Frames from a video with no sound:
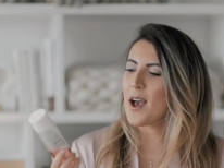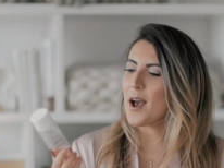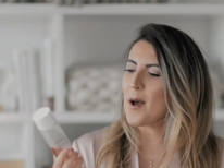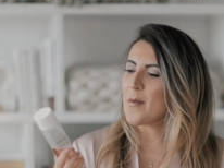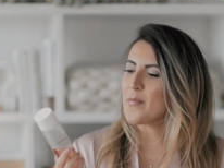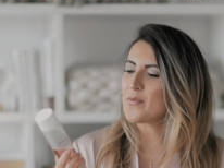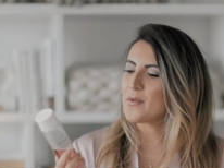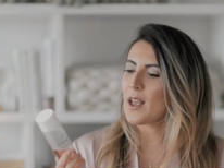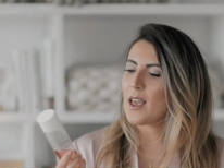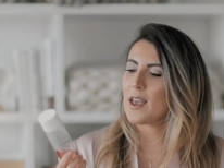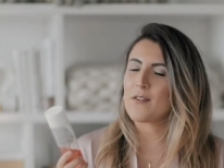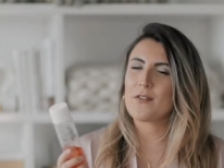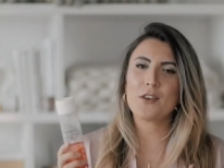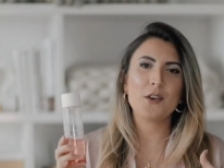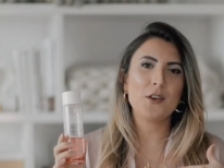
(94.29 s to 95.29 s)
Um,
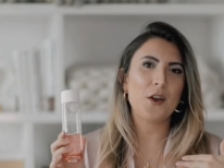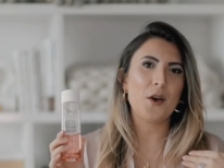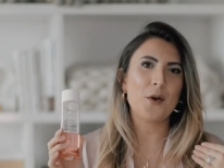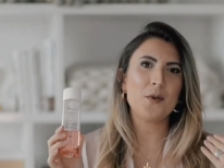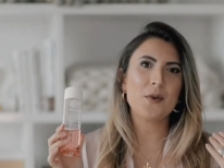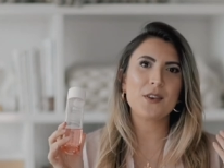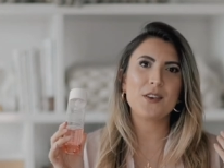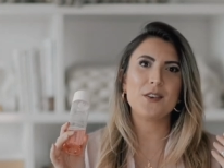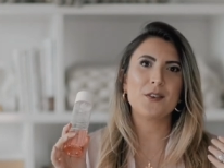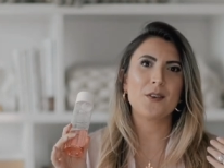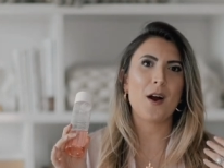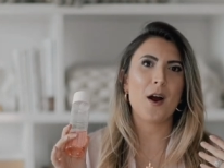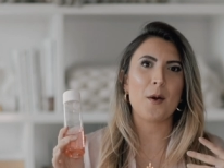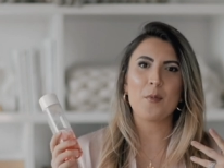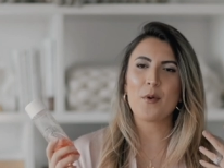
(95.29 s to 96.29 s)
if you know you
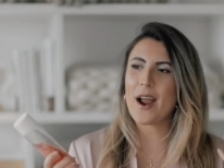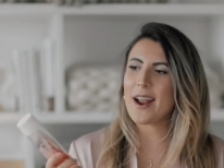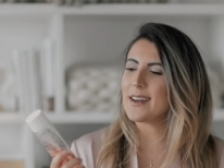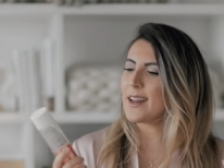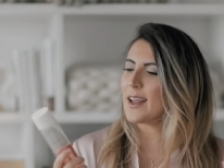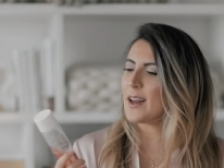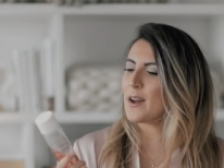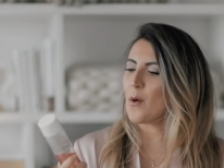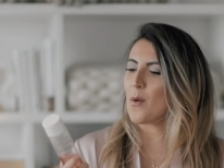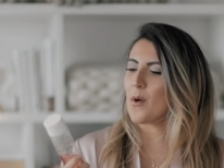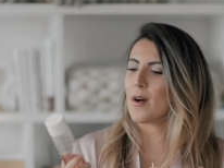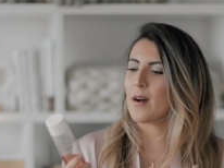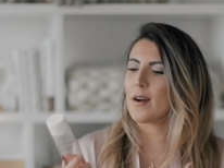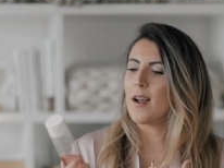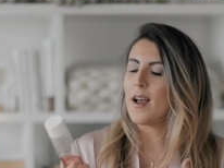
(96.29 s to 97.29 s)
are pregnant
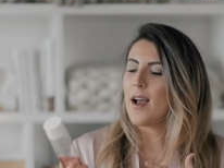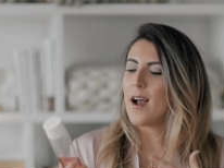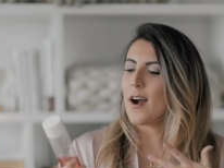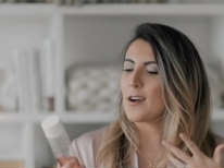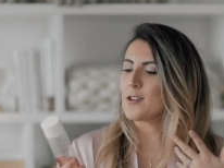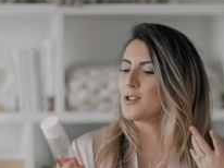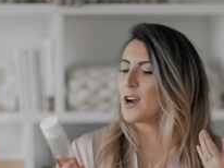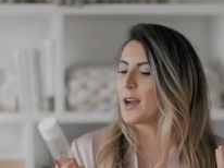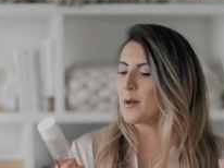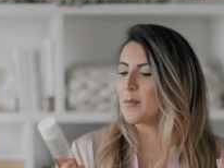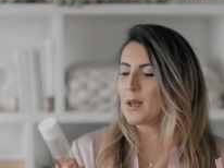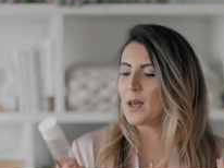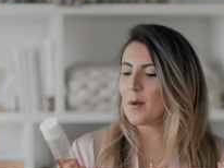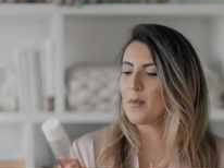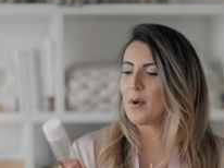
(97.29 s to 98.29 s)
or are trying to
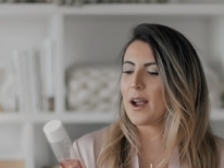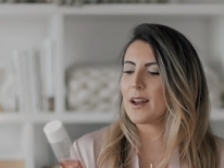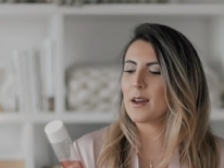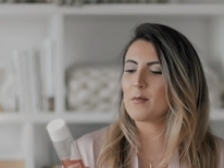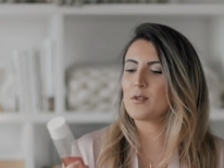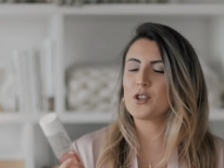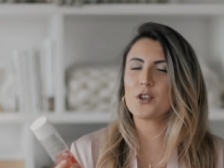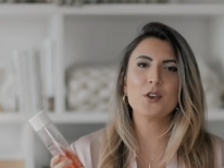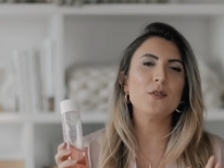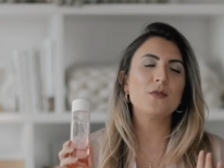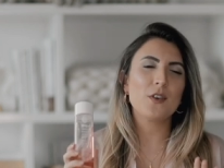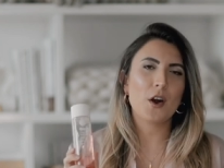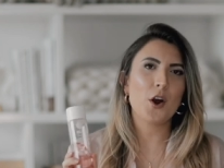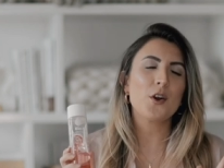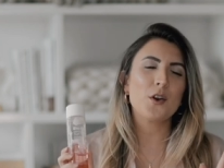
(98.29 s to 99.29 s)
become pregnant, I'm sure you've
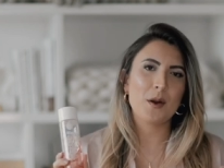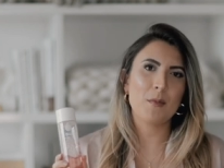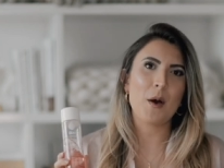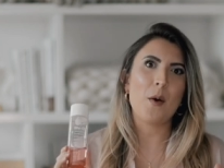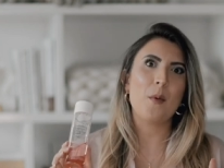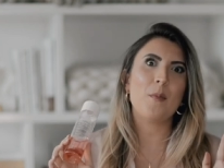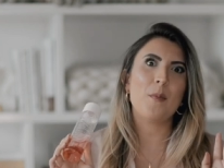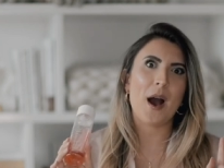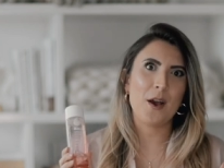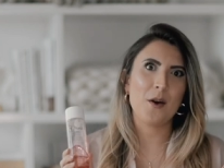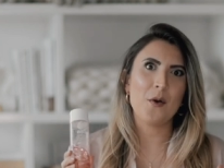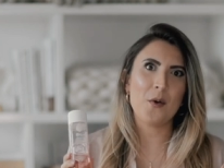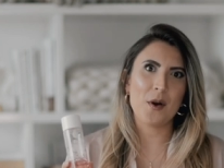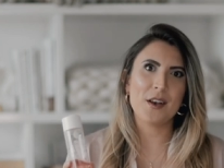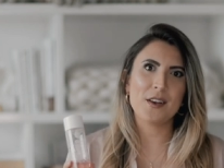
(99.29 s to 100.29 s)
heard about
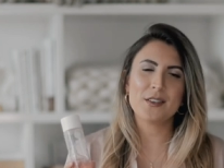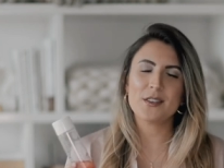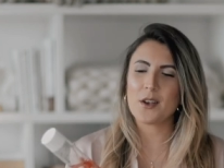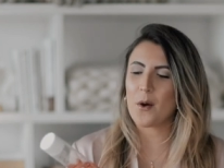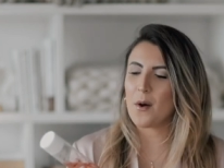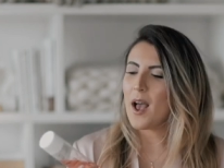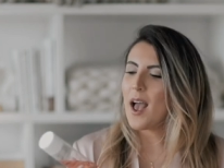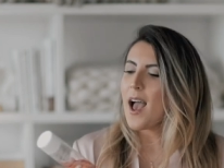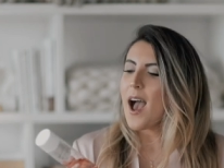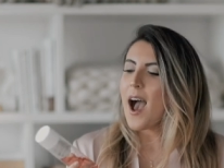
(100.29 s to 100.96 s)
bio oil. So